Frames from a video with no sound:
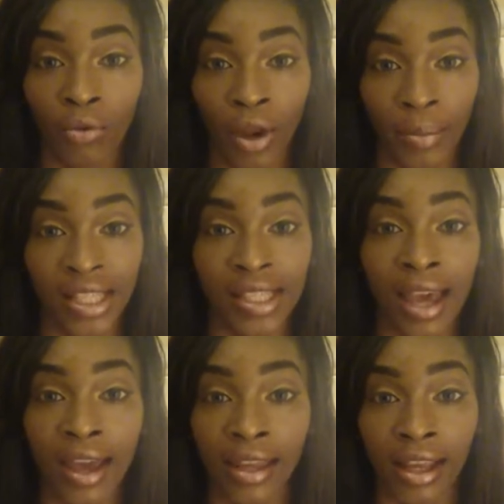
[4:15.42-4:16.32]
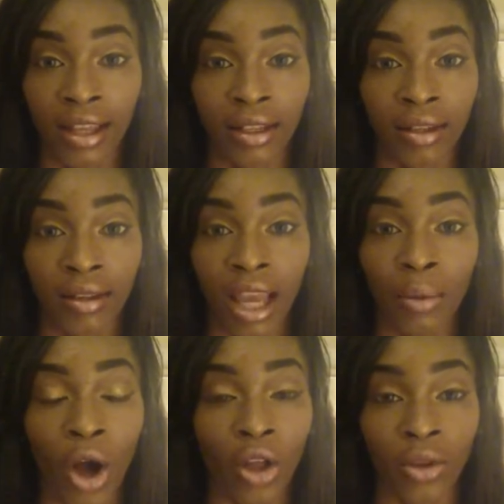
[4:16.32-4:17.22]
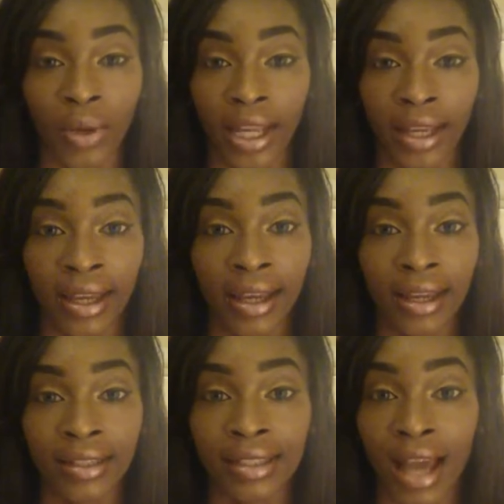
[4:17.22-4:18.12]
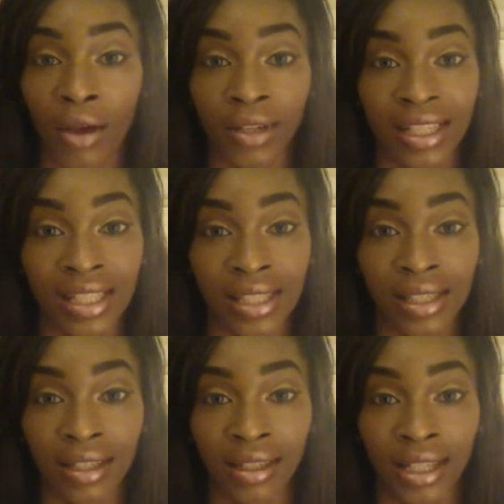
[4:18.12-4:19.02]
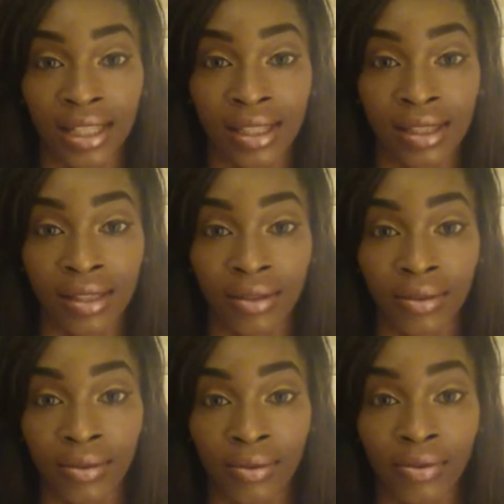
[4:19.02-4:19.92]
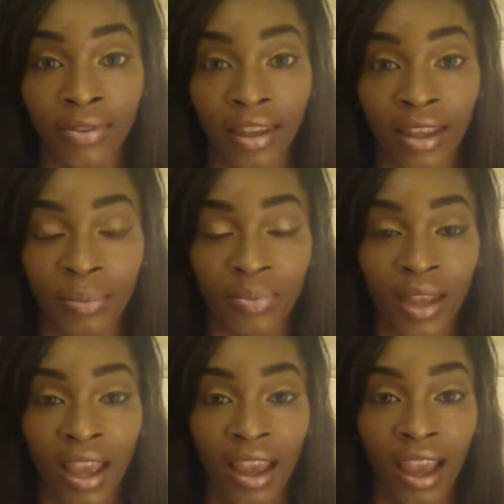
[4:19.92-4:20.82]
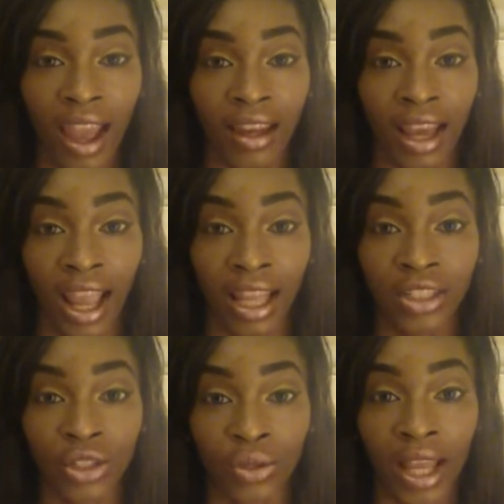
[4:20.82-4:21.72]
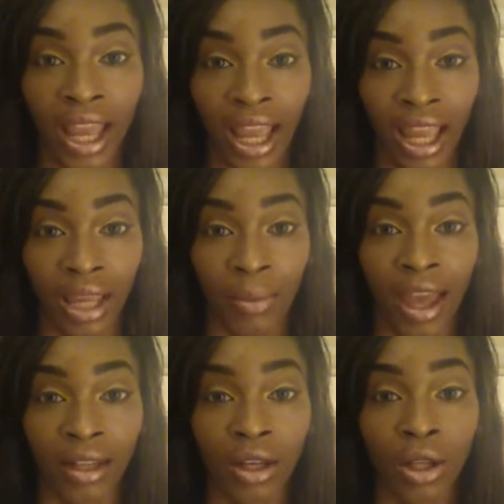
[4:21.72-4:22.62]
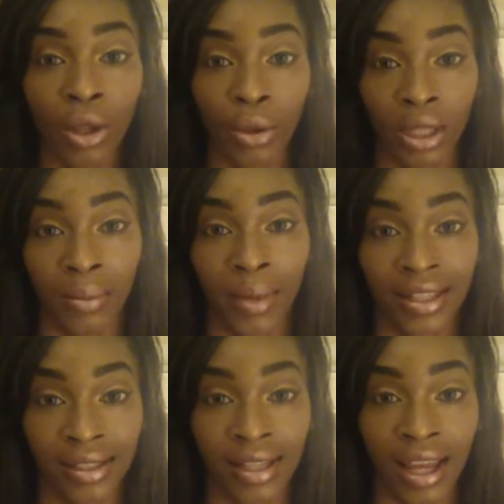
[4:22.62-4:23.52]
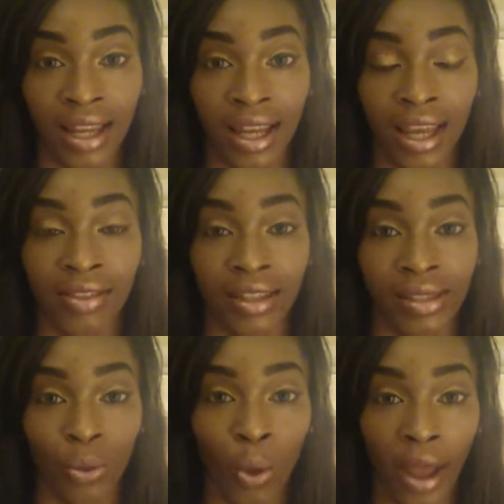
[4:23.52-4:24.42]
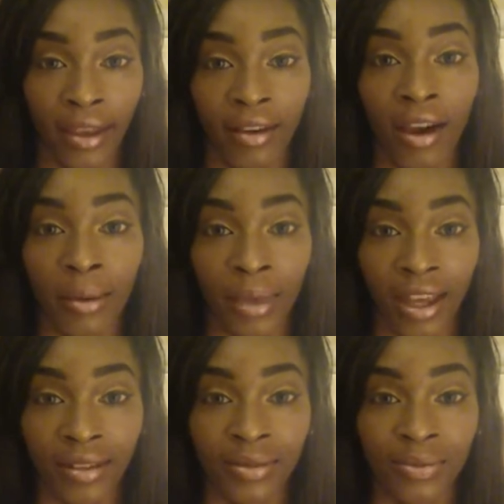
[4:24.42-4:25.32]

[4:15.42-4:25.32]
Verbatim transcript: from his head and came all the way down his his feet. And an angel came and clothed my son in this white garment.